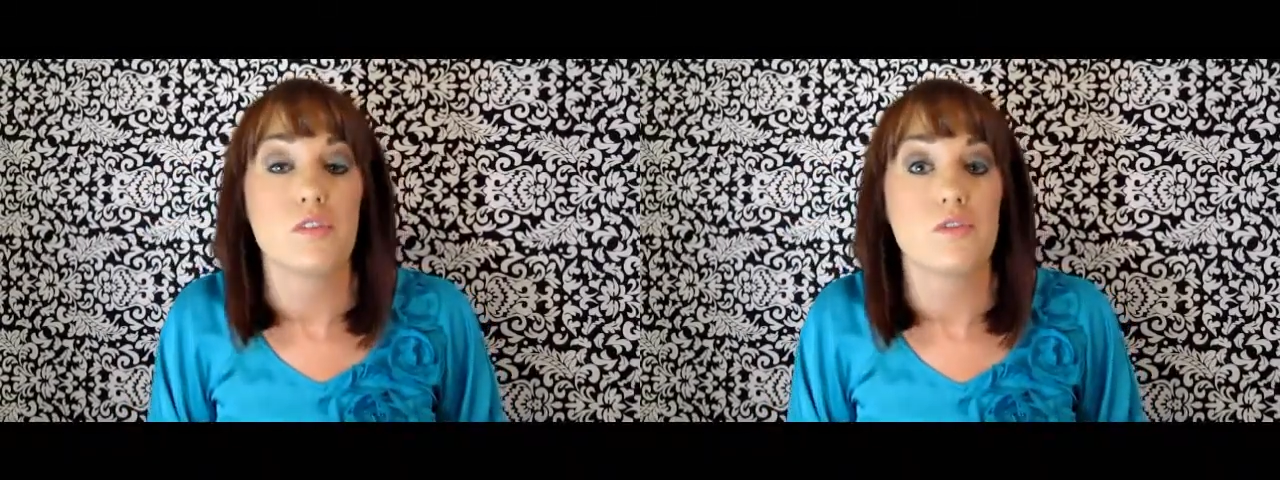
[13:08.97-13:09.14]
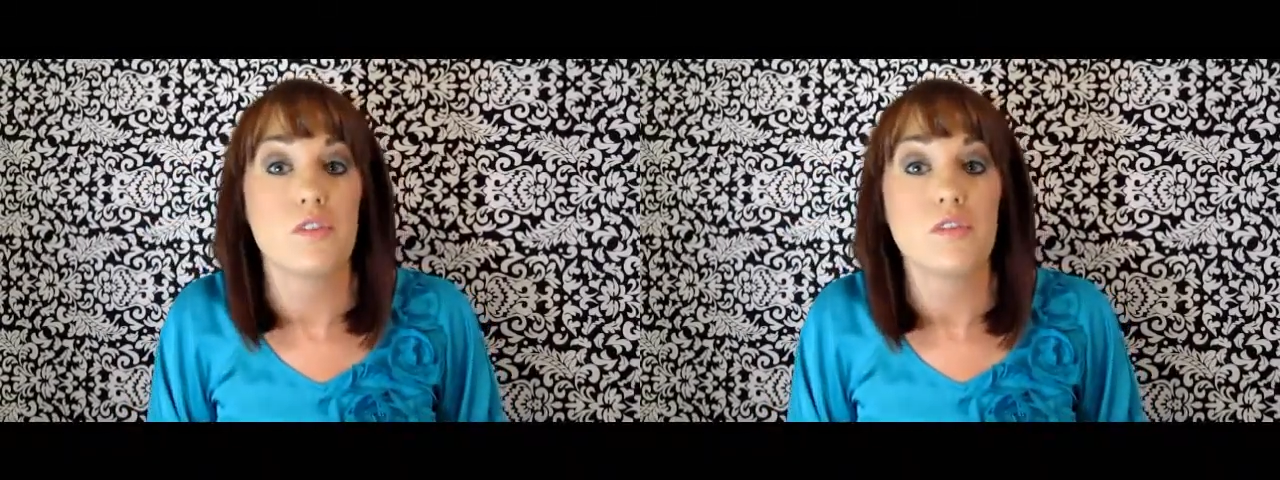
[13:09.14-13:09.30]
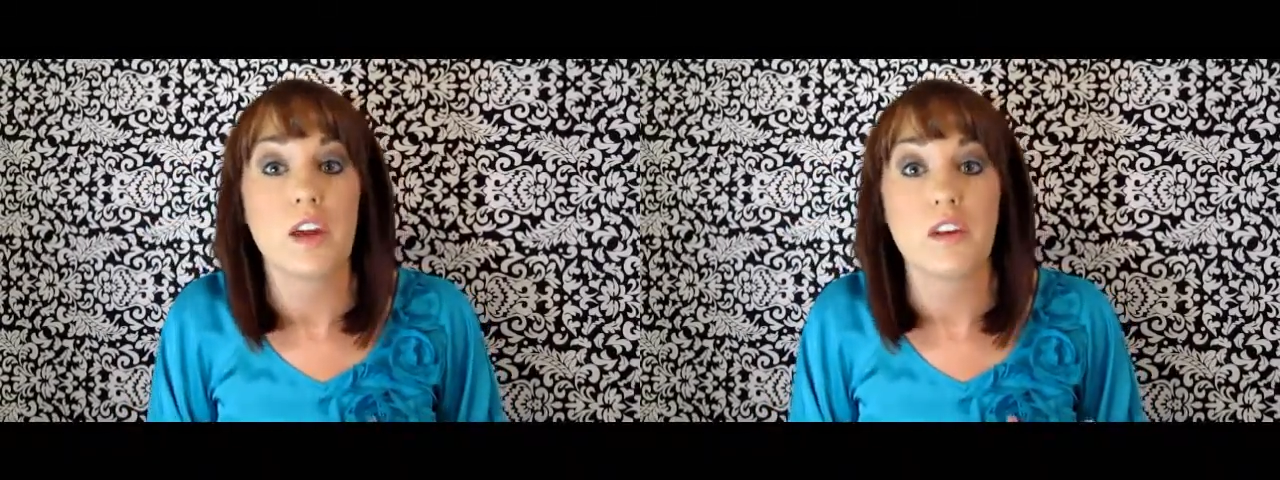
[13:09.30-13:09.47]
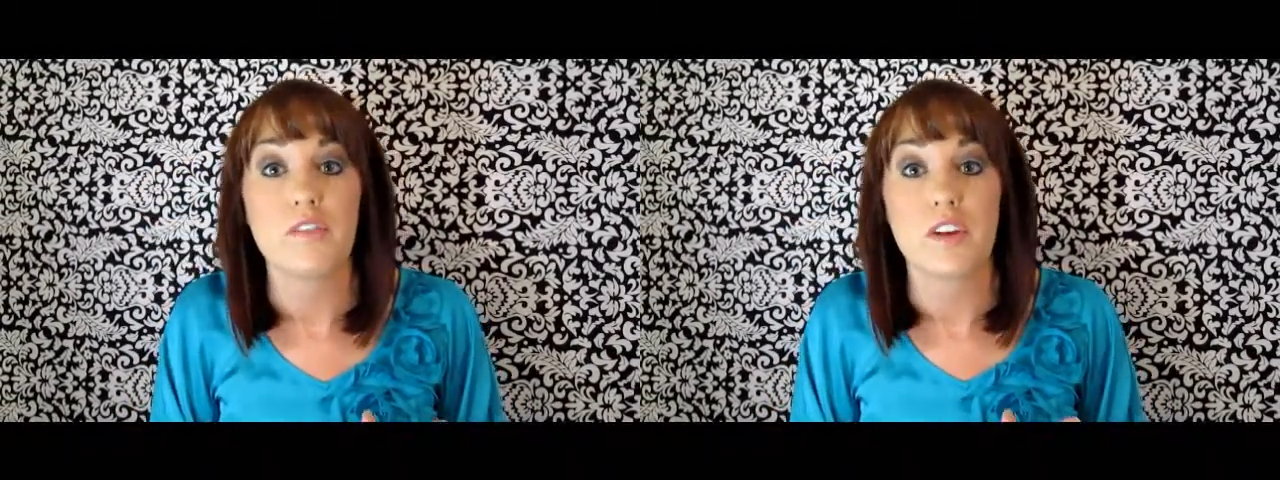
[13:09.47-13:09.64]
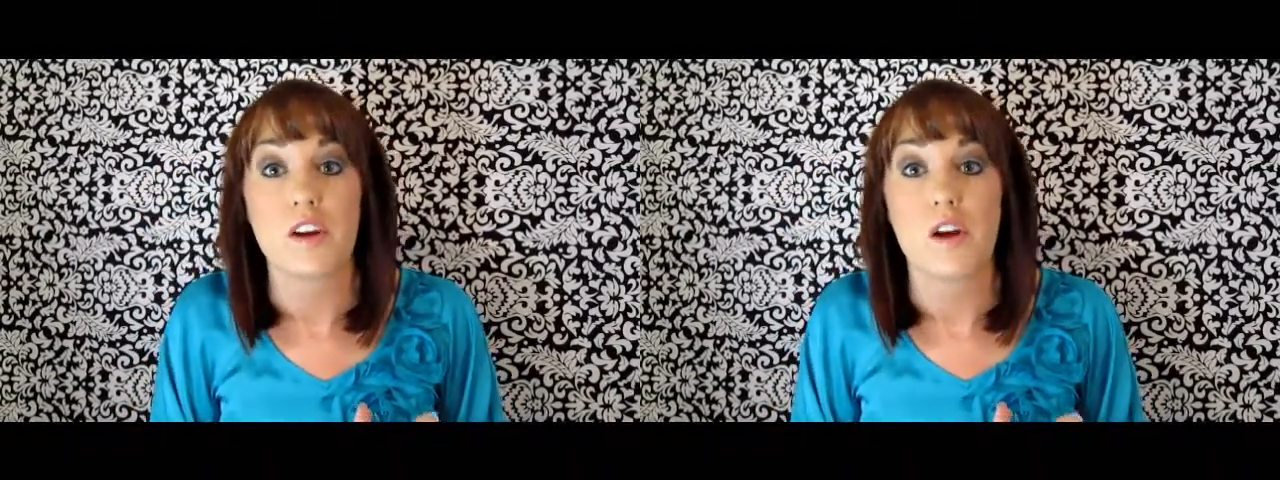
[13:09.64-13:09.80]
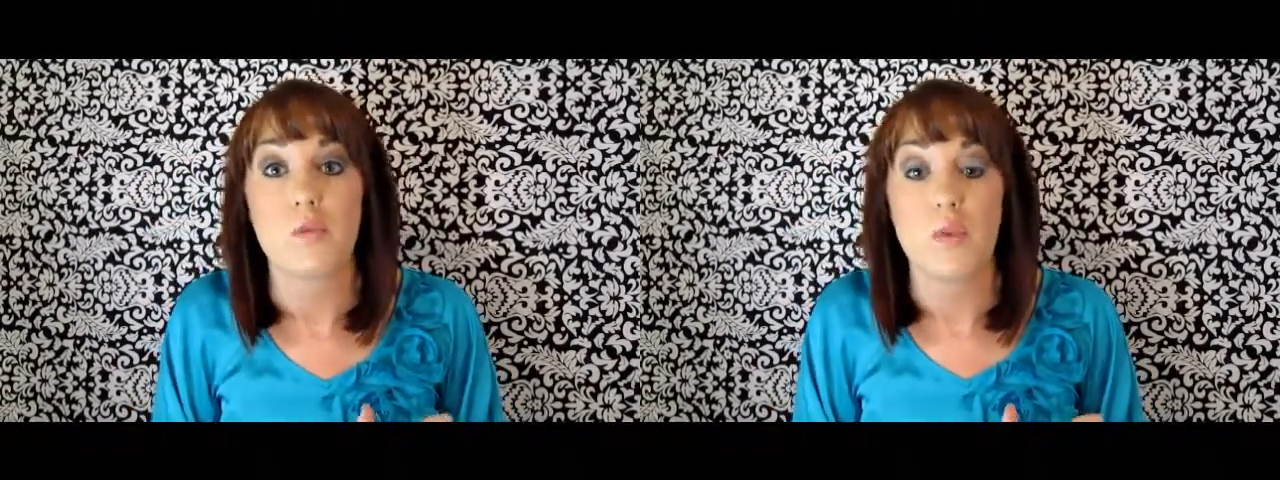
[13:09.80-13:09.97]
You've got to
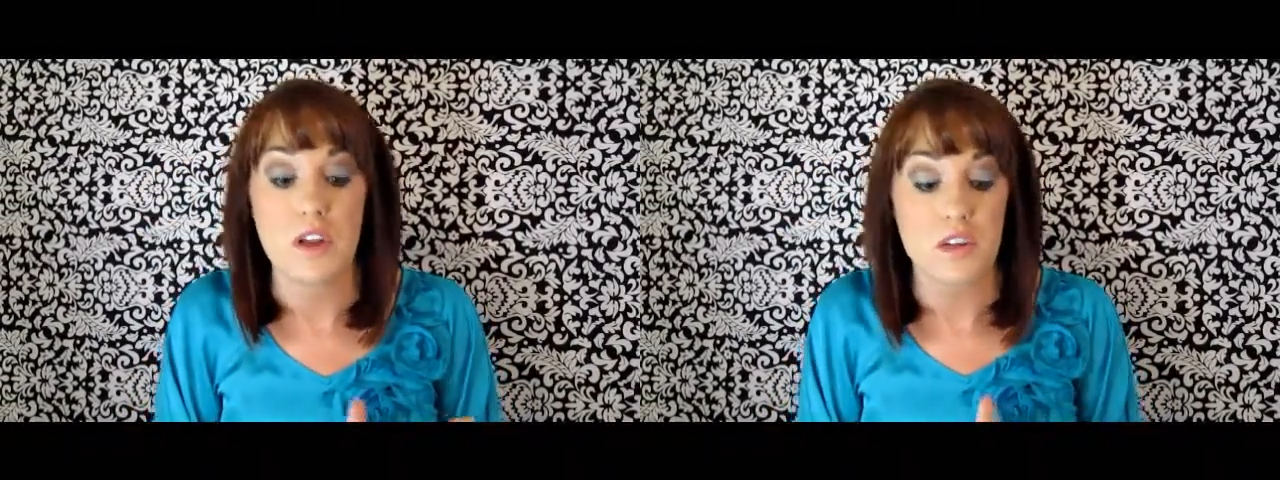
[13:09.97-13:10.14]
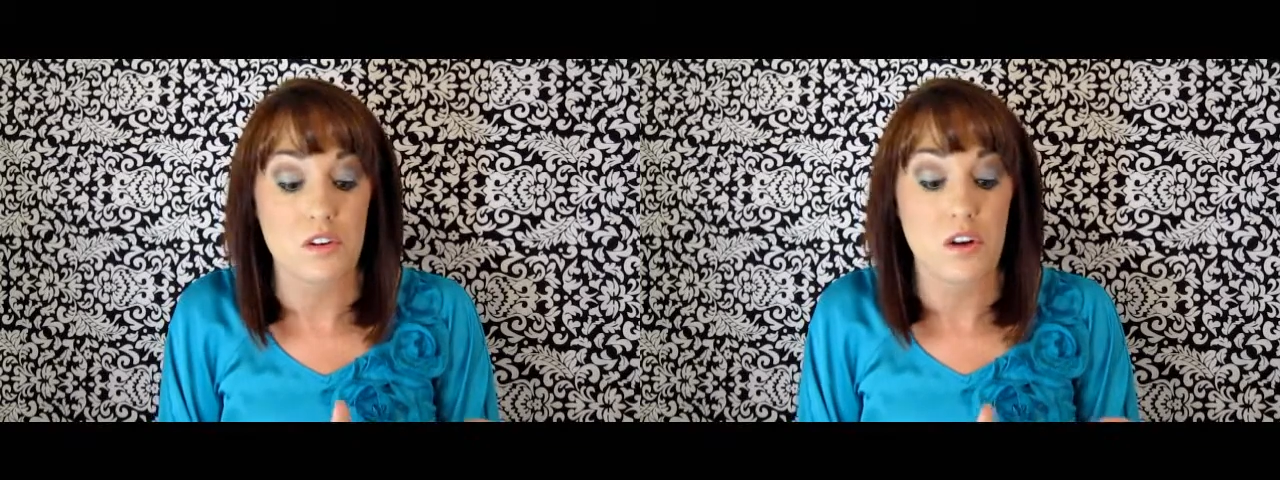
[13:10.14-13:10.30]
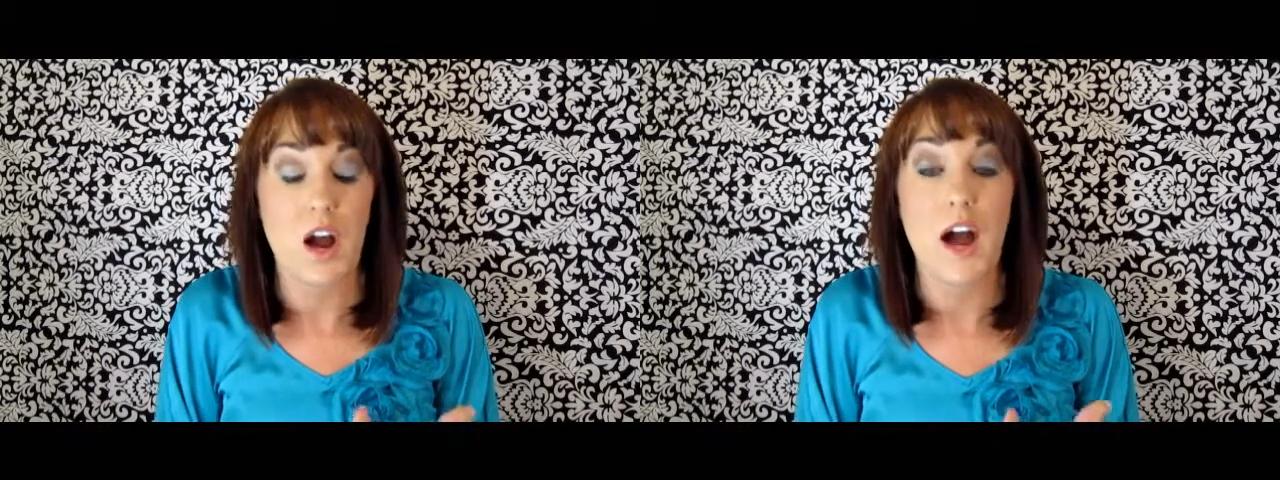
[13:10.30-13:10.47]
figure out what your